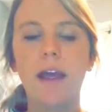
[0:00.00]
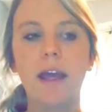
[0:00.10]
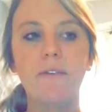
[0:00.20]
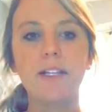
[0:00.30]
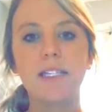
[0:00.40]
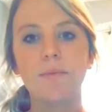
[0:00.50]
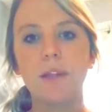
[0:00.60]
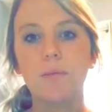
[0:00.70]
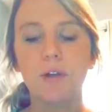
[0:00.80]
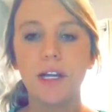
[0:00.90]
If it's
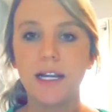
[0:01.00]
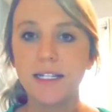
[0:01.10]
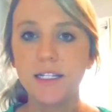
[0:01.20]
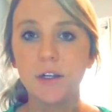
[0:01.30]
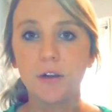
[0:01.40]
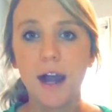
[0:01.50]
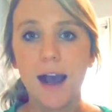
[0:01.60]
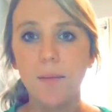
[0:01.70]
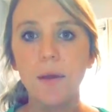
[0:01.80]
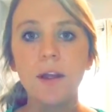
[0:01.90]
something pretty easy to
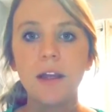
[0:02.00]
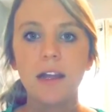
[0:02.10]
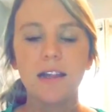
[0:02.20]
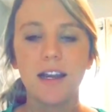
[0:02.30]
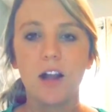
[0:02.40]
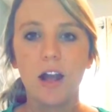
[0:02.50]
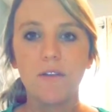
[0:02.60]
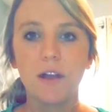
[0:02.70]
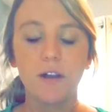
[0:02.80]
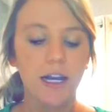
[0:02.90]
grab, then I'll have
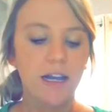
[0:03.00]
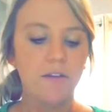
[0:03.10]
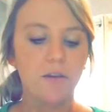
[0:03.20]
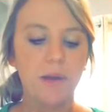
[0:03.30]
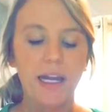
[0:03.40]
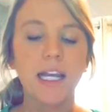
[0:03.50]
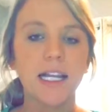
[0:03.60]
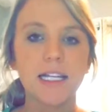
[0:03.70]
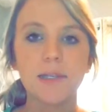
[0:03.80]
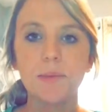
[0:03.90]
that ready. If you're making
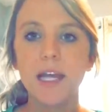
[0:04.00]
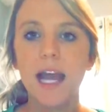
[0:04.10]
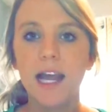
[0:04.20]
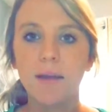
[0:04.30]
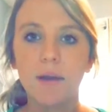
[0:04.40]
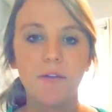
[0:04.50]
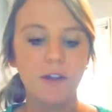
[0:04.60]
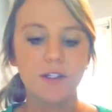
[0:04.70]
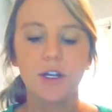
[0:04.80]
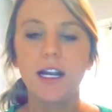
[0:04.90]
like some of the egg
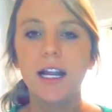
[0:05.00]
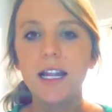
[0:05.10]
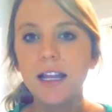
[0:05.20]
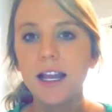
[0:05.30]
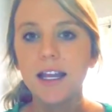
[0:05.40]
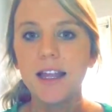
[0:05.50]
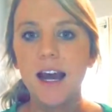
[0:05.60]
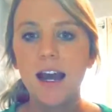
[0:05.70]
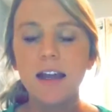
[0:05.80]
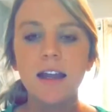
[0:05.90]
muffins or anything like
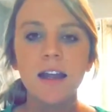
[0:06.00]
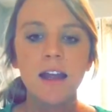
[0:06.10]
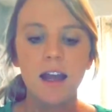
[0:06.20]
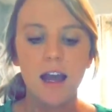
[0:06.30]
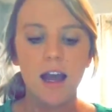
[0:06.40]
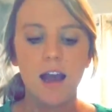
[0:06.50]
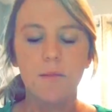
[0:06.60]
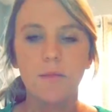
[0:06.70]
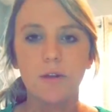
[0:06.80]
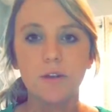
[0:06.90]
that,
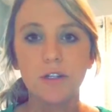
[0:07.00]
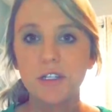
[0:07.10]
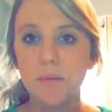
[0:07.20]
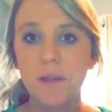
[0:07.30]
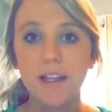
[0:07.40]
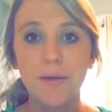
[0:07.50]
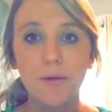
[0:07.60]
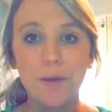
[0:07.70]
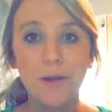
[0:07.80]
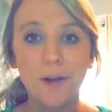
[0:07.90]
those are something that
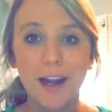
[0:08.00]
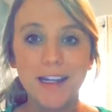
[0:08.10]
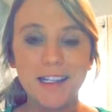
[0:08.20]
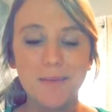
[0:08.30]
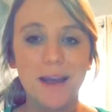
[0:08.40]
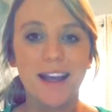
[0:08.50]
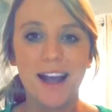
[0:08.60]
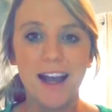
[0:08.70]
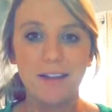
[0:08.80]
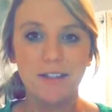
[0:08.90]
would be great to make
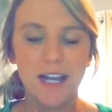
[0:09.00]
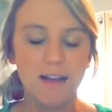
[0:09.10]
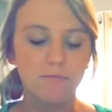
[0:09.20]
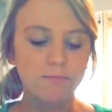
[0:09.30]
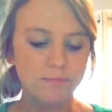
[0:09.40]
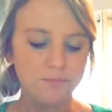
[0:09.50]
ahead of time.